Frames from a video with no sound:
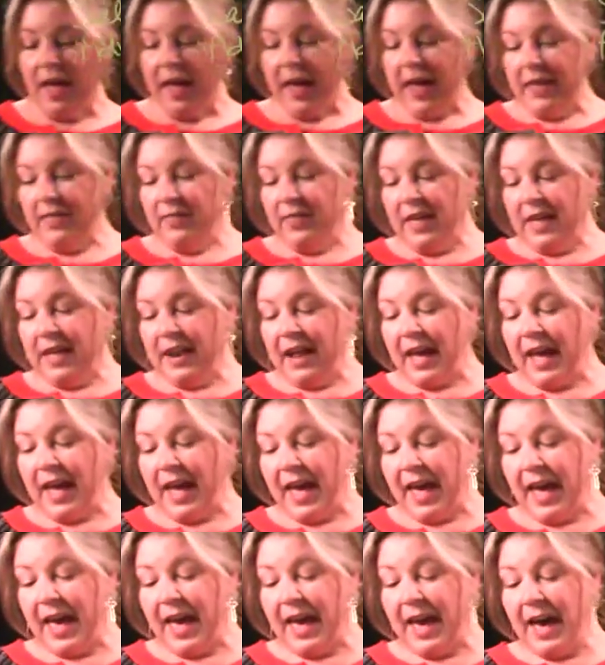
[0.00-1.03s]
And then I
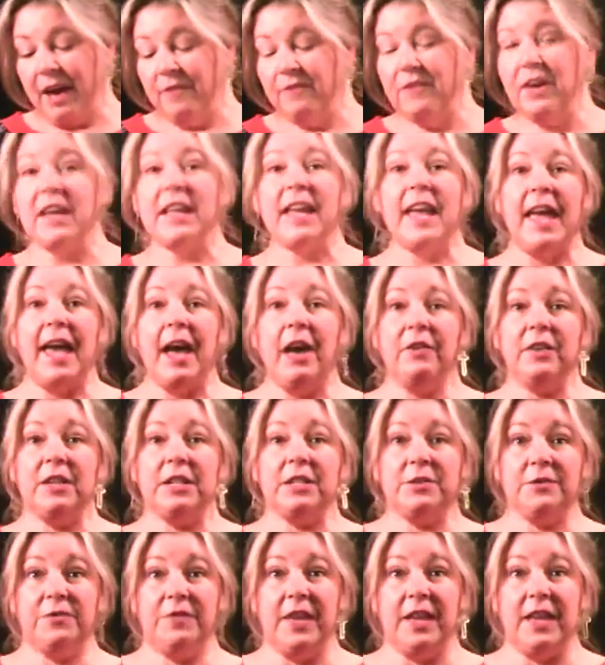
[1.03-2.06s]
have
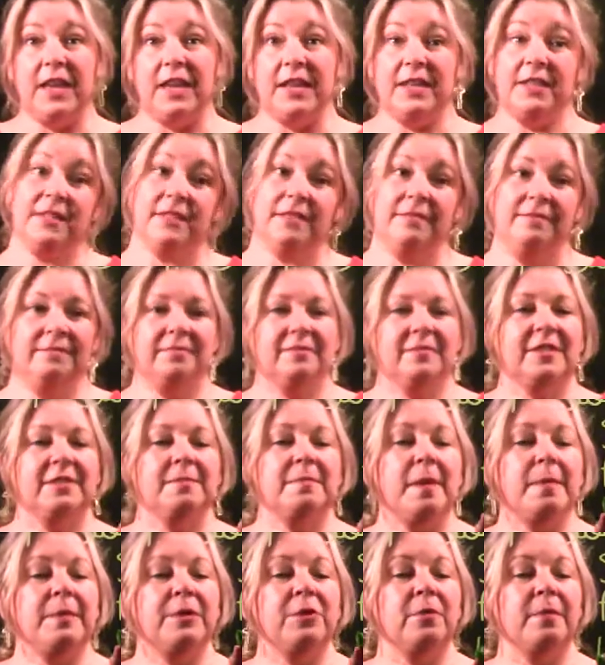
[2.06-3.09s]
accountant's fees. So
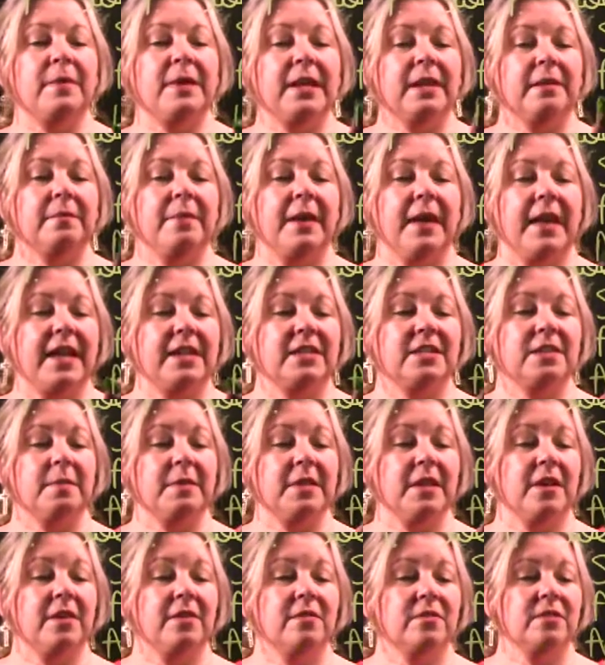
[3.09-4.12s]
maybe you'll be getting paid some of
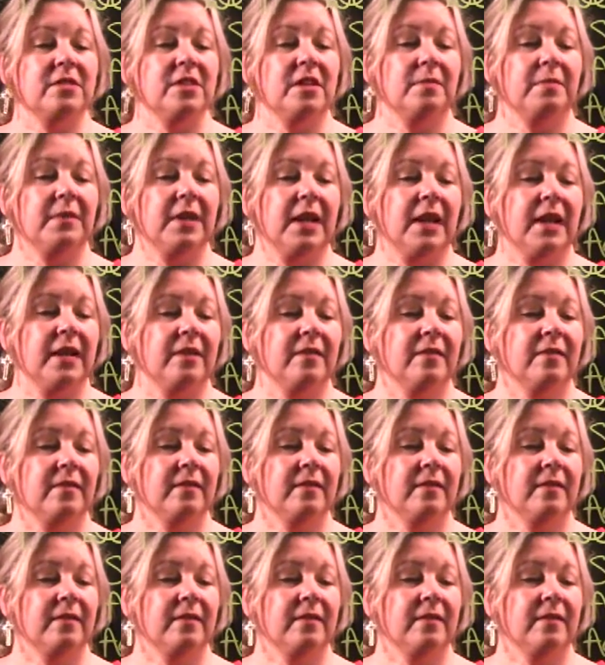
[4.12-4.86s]
those someday.